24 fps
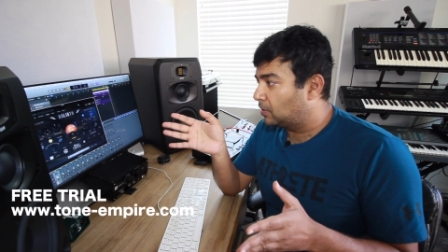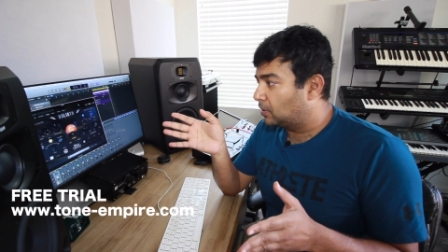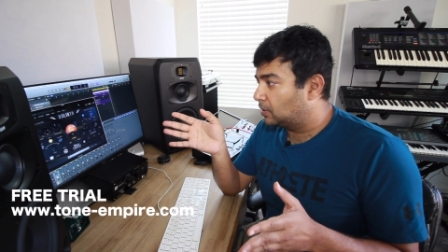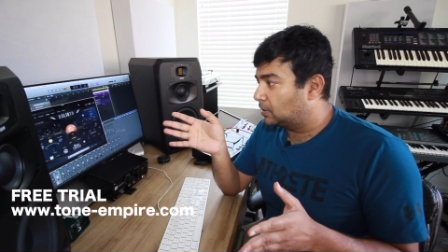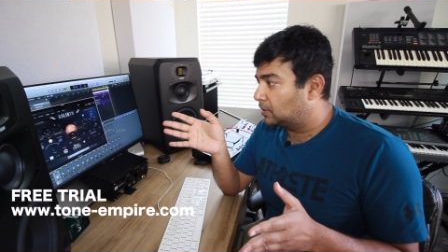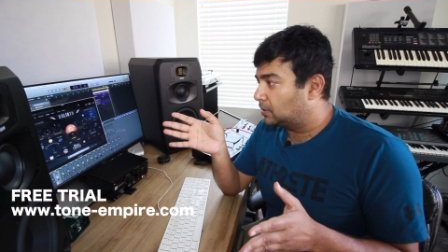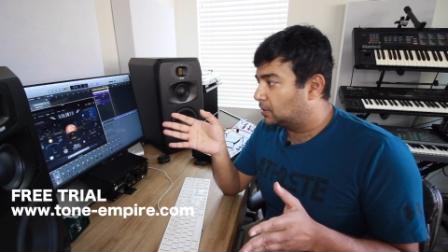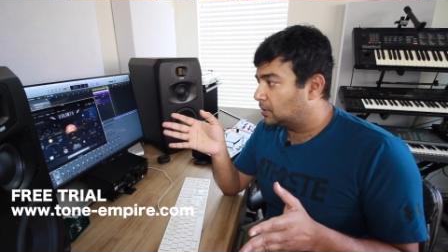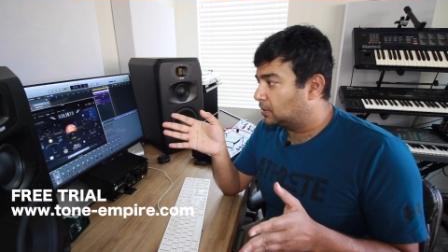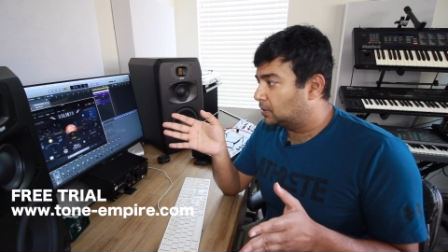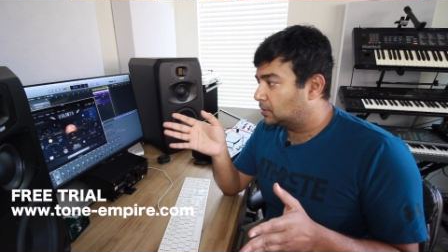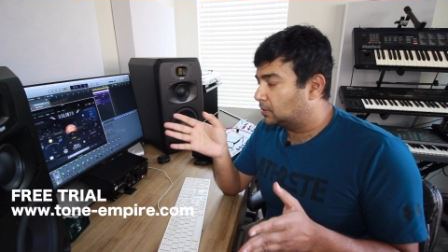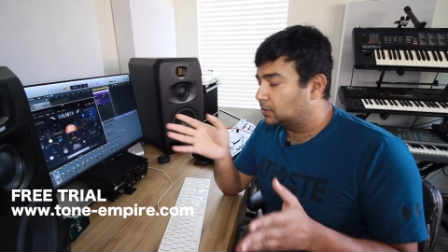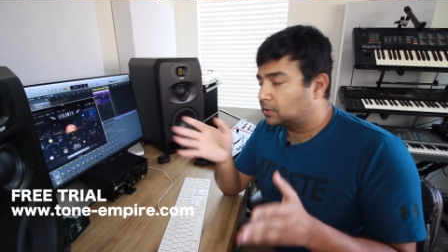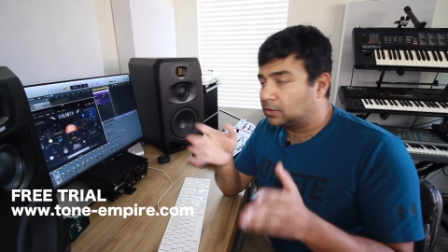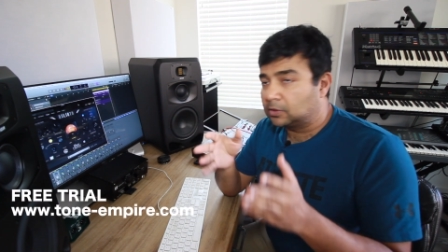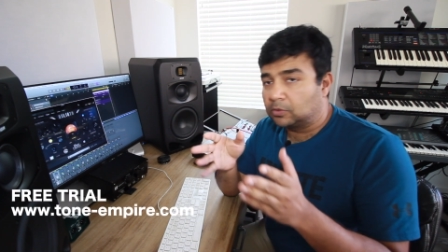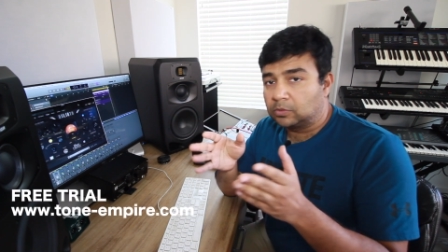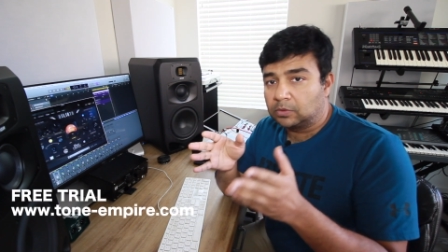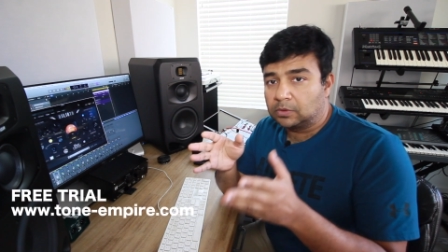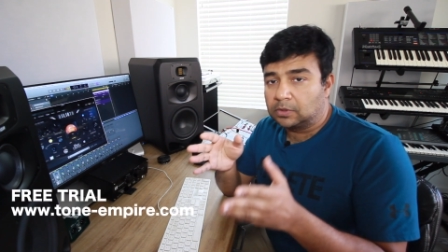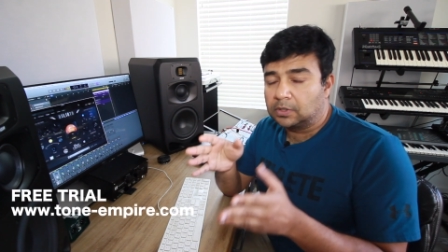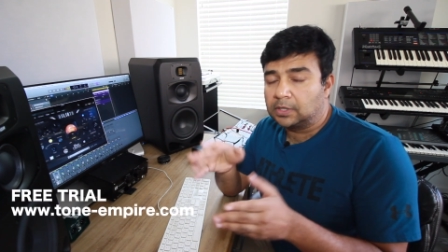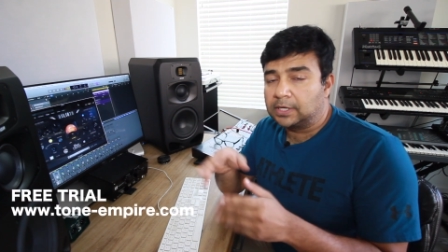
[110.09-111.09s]
on the
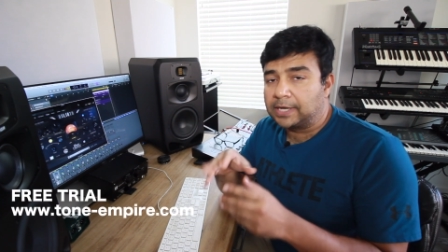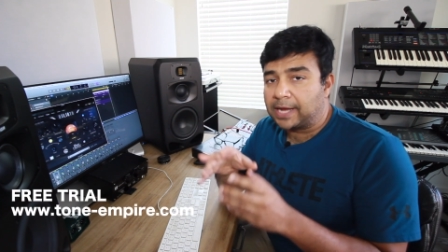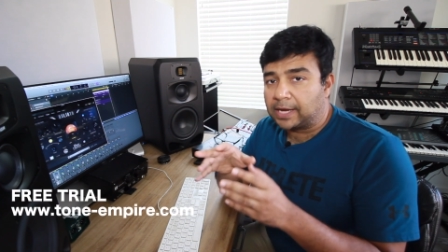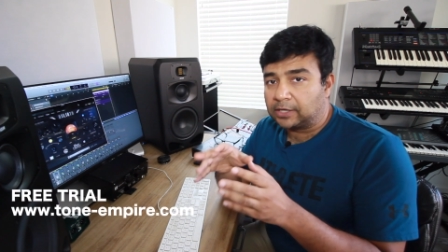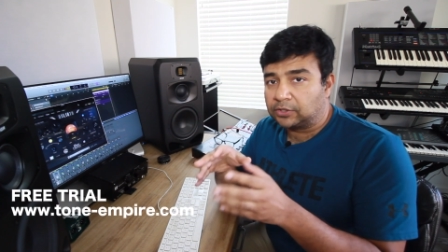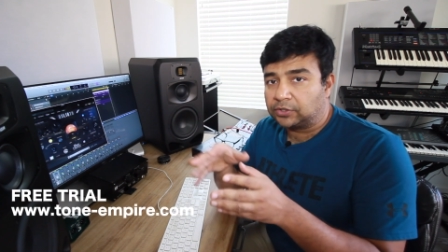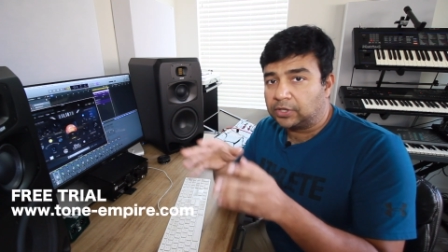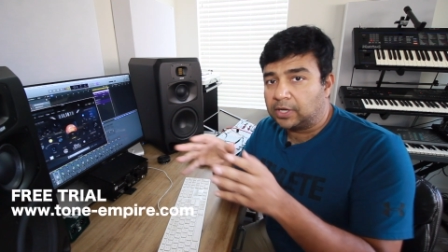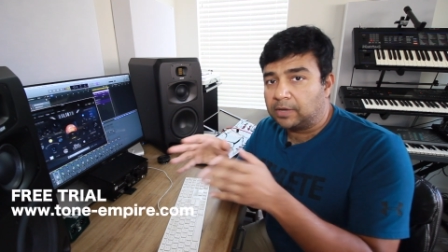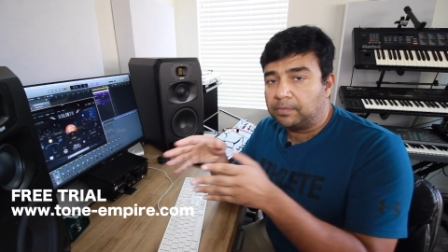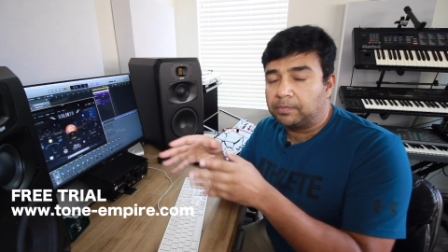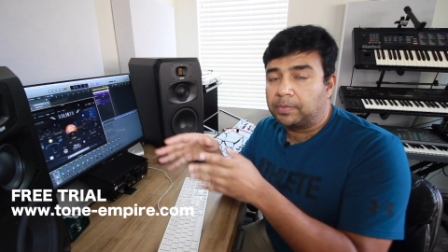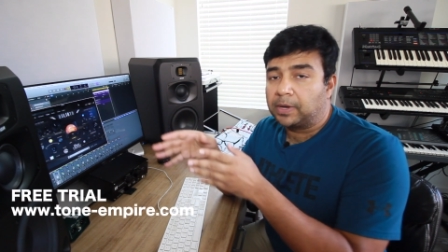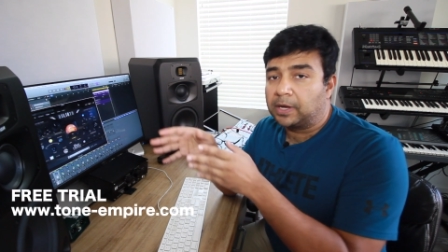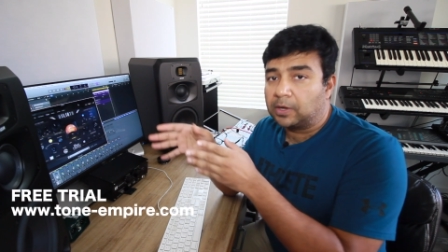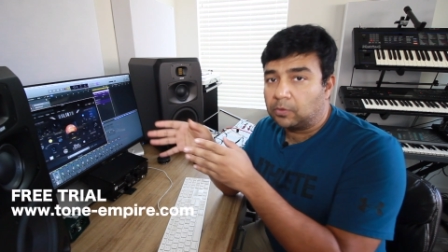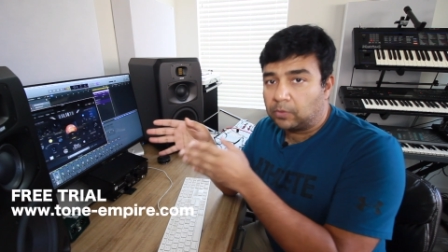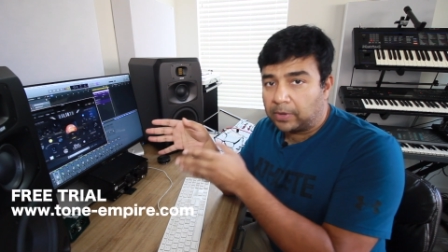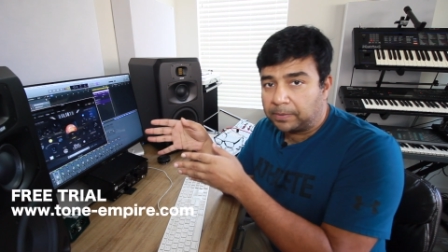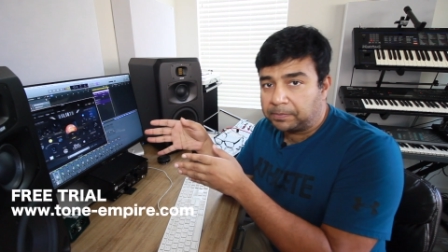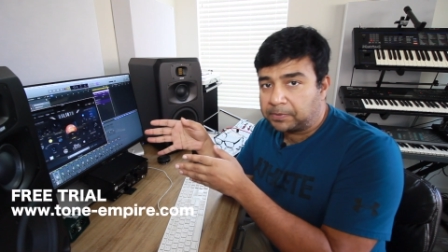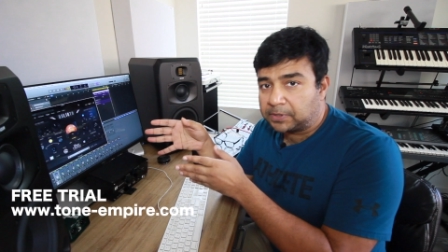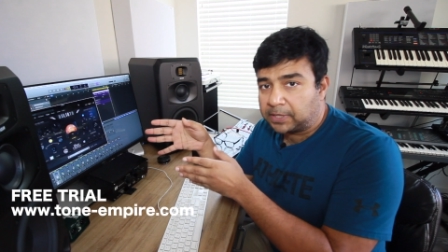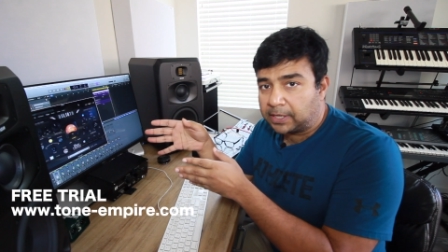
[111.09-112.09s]
Tone-Empire
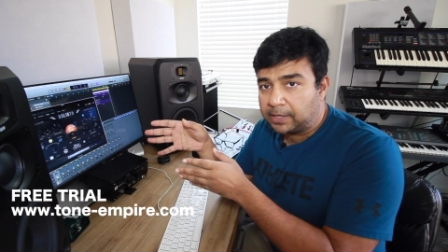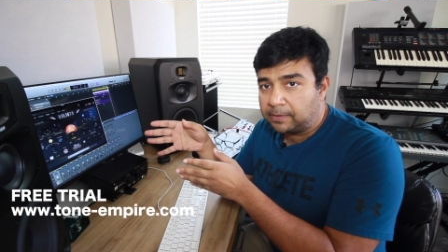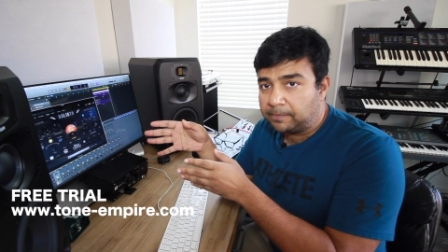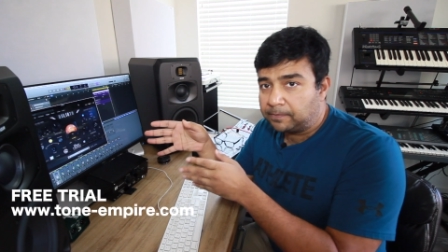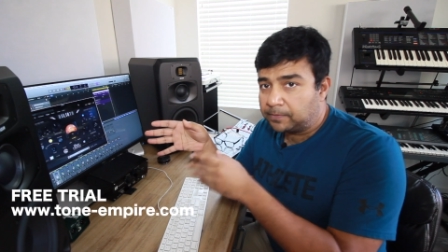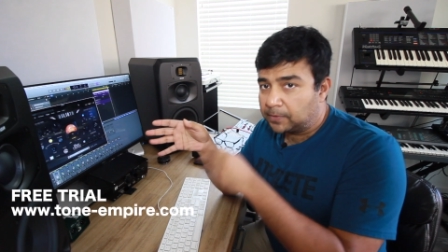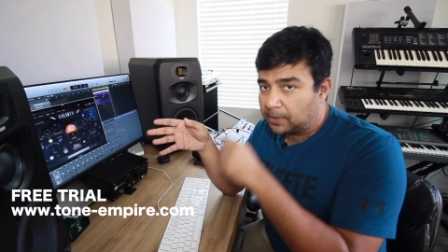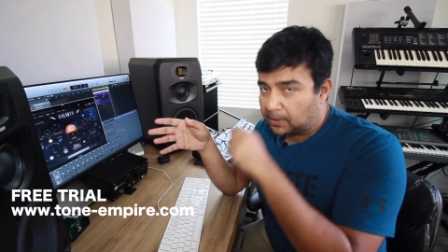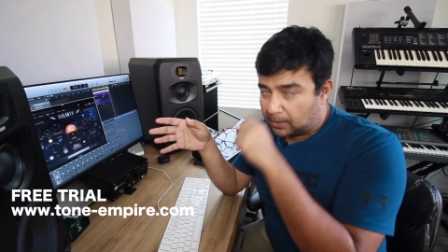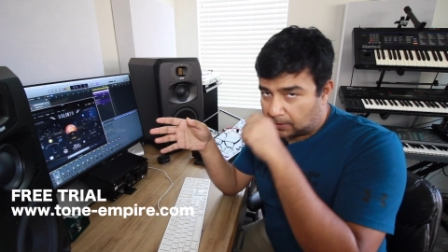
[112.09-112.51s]
website.